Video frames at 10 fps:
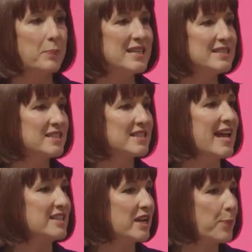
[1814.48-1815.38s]
but
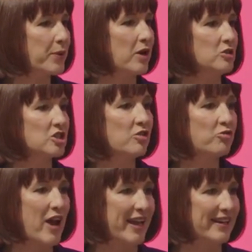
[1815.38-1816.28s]
instead an approach that
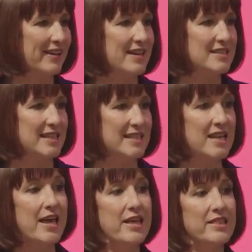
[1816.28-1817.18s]

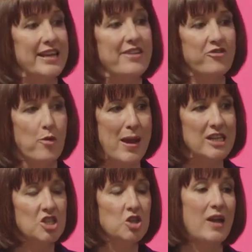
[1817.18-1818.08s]
recognises the
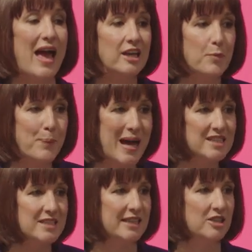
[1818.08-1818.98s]
informational and
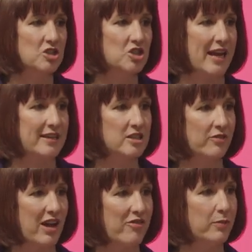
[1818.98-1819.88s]
capacity constraints
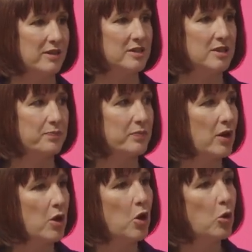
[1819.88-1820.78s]
of government,
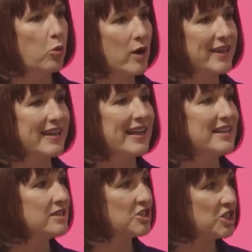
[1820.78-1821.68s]
working
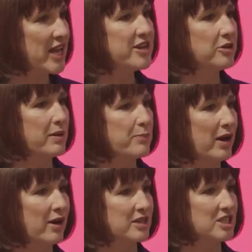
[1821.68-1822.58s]
in genuine
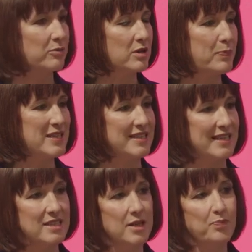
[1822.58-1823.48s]
partnership with
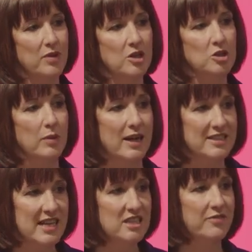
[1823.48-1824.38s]
business to
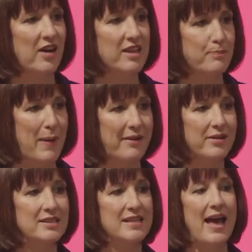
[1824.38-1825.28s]
identify the
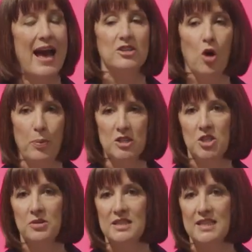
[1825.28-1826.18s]
barriers and
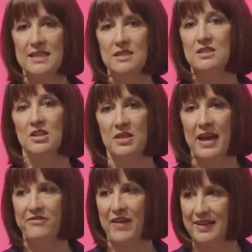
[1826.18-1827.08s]
opportunities that
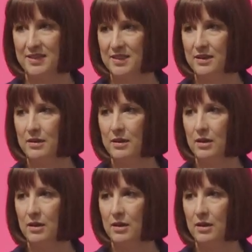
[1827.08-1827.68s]
they face,